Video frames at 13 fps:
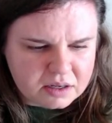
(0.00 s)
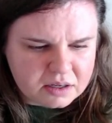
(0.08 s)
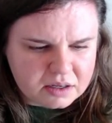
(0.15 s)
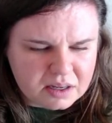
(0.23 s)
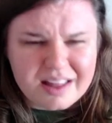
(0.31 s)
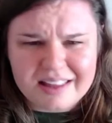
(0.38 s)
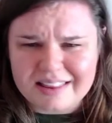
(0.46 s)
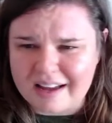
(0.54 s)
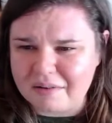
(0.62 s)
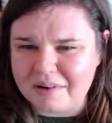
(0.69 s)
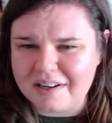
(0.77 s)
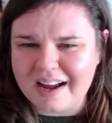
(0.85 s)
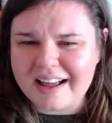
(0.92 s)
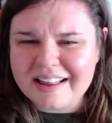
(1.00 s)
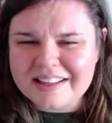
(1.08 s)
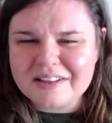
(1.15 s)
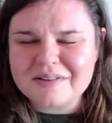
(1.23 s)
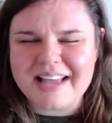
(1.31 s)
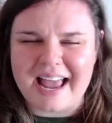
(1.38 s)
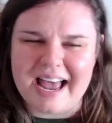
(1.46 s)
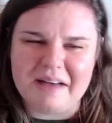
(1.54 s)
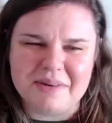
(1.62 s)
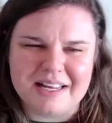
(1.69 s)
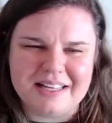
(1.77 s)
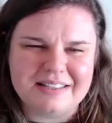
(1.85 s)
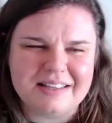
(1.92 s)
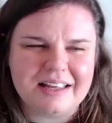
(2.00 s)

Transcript: I like that one. I like those cabinets.